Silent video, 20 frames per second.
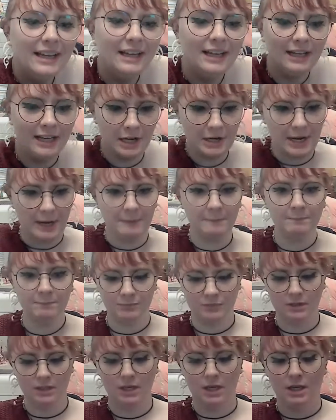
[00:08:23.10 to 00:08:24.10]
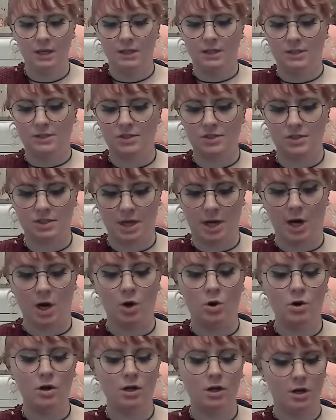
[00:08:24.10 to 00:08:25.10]
Okay,
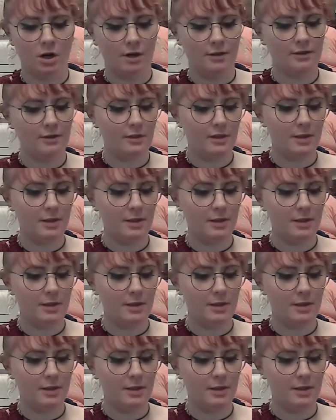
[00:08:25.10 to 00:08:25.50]
so on